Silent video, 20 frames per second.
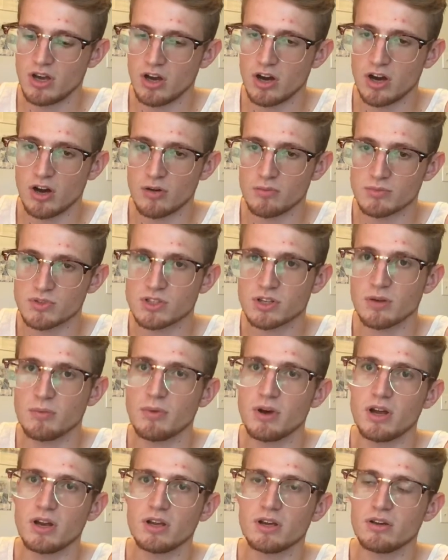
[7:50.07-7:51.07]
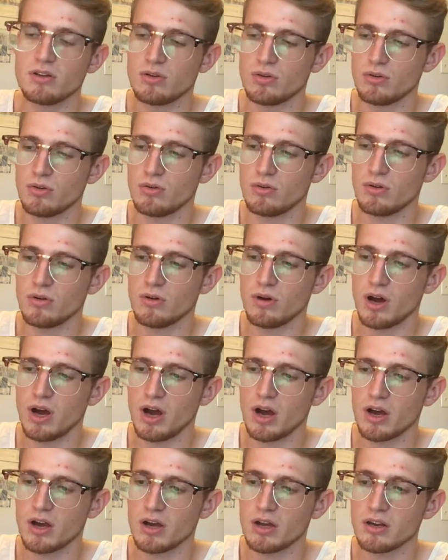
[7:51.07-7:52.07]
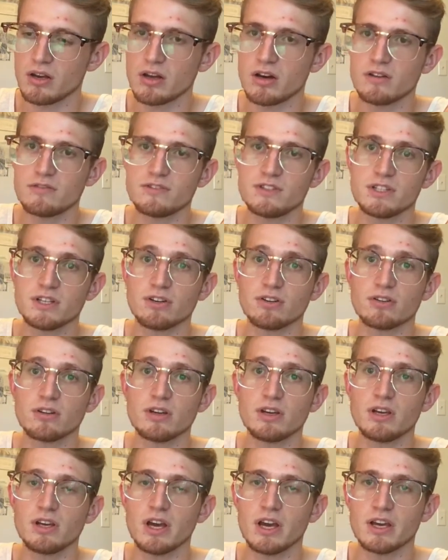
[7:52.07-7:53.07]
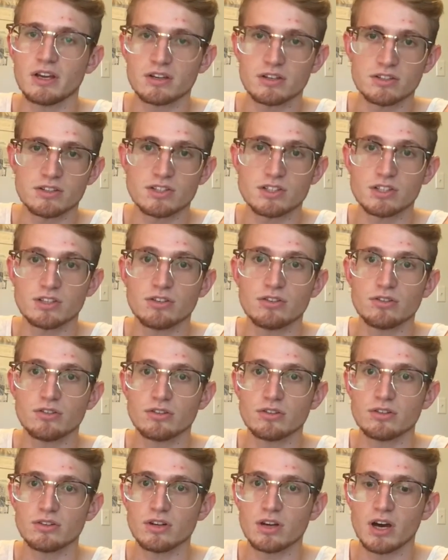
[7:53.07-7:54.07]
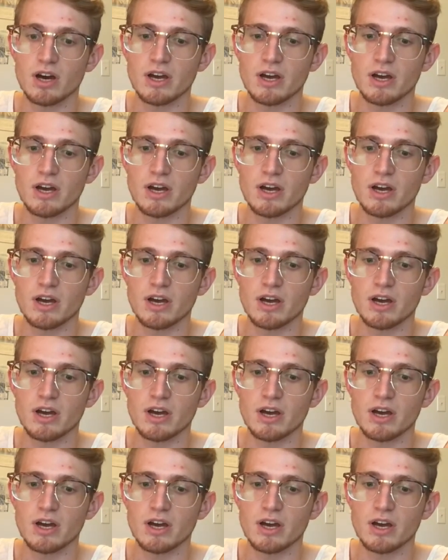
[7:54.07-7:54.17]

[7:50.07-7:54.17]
um, somebody who I love dearly and considered